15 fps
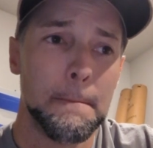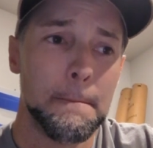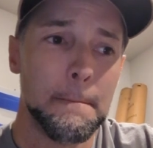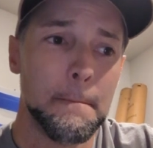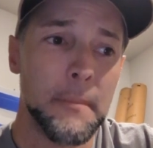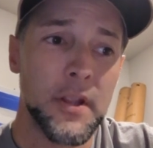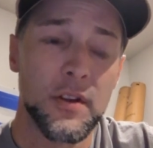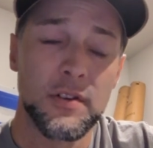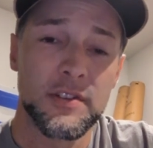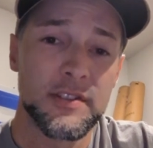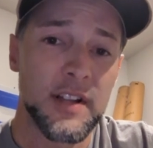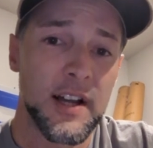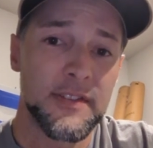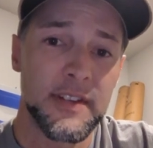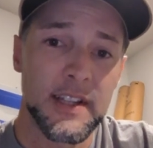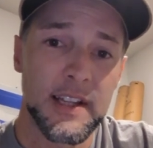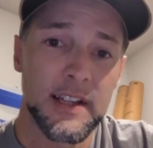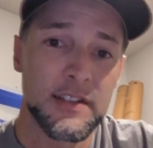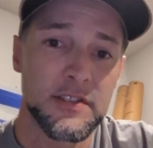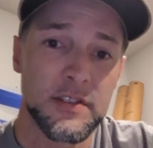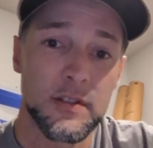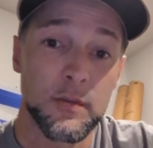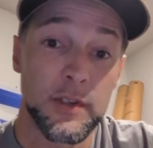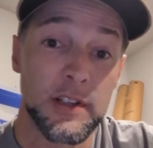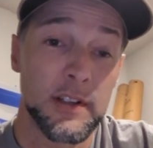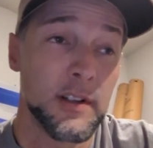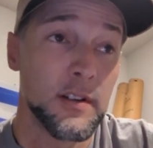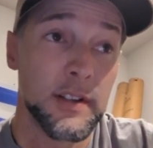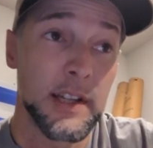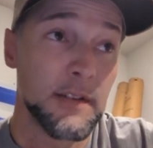Miller's not the answer. We
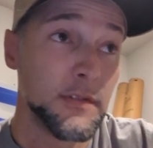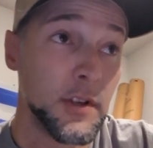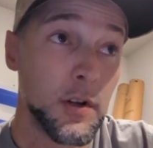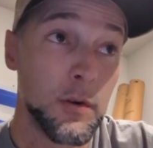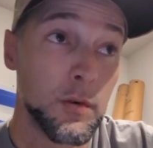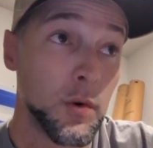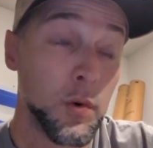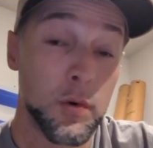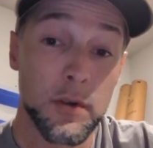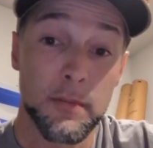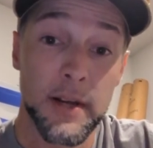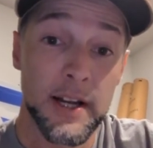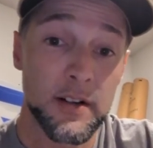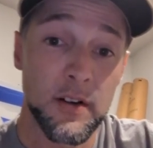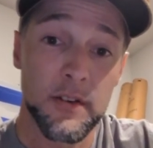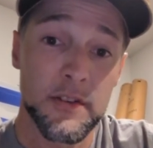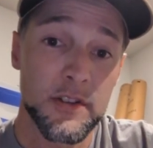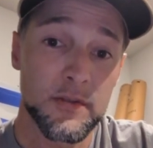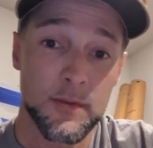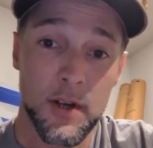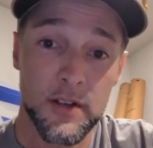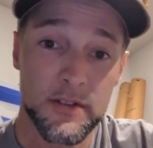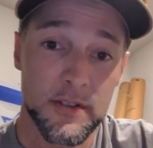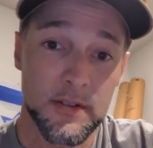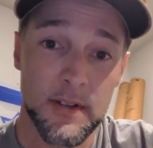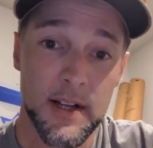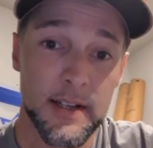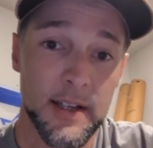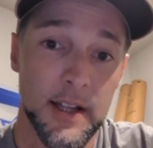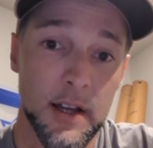literally have no quarterback on this roster
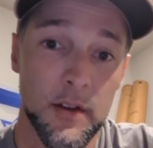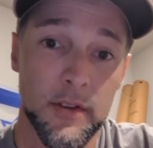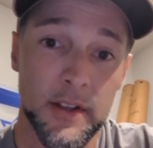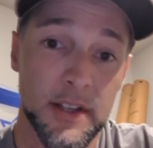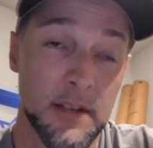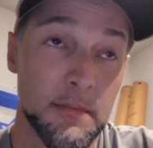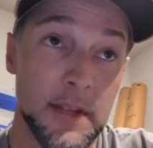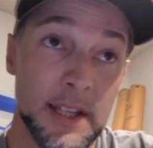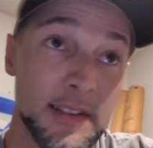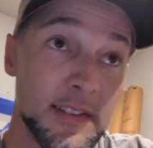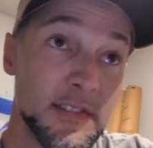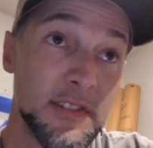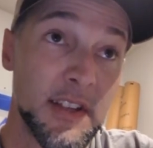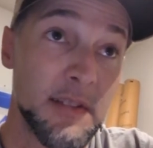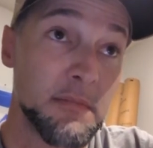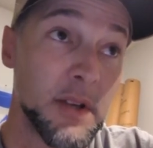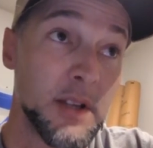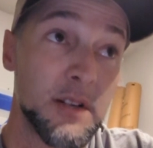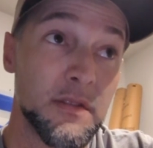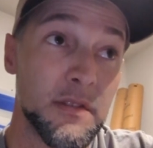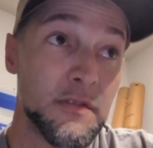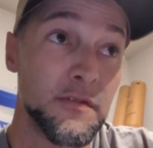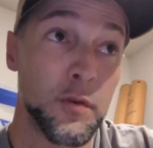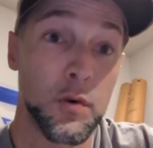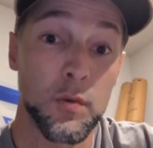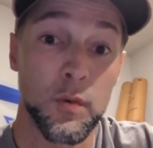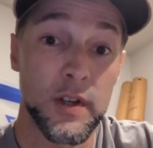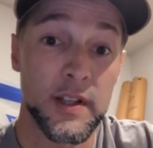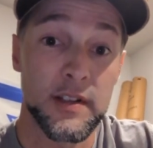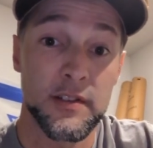right now that can make this team better than 4
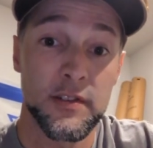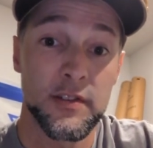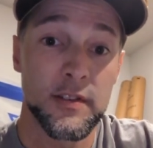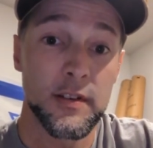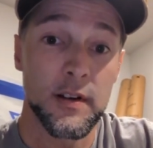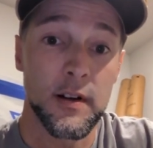wins.